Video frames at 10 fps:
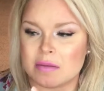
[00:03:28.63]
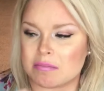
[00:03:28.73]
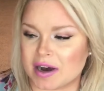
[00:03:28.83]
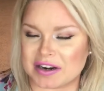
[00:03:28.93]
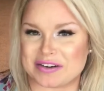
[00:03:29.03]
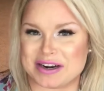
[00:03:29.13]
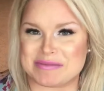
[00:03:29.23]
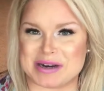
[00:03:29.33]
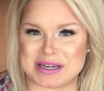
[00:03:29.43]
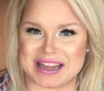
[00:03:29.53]

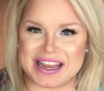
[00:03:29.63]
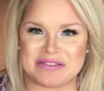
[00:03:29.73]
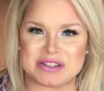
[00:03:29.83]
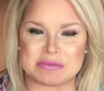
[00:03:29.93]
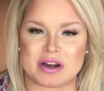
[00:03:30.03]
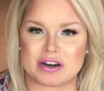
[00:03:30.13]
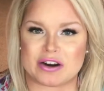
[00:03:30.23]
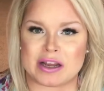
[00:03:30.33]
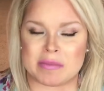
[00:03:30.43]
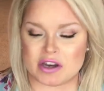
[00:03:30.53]
monogram on canvas
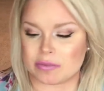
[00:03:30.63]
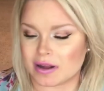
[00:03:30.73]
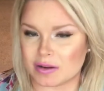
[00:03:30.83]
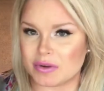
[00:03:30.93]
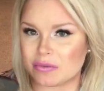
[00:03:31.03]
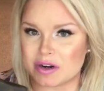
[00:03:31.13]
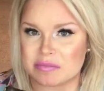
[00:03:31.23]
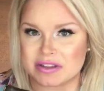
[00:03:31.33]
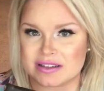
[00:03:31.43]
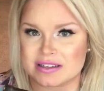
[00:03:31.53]
monogram and you probably wouldn't want
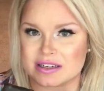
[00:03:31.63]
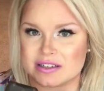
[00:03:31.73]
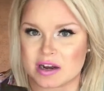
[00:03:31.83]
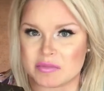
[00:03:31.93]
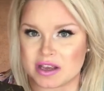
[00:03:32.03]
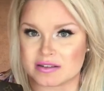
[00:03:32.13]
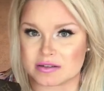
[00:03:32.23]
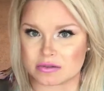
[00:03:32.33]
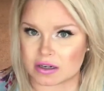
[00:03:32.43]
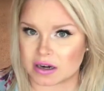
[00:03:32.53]
to put this on Damier
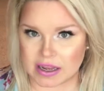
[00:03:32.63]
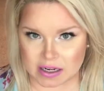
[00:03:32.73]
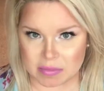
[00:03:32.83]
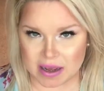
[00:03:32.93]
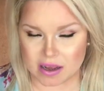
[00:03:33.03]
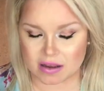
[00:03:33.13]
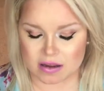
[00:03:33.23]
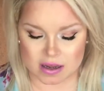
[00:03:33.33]
Azur handbag.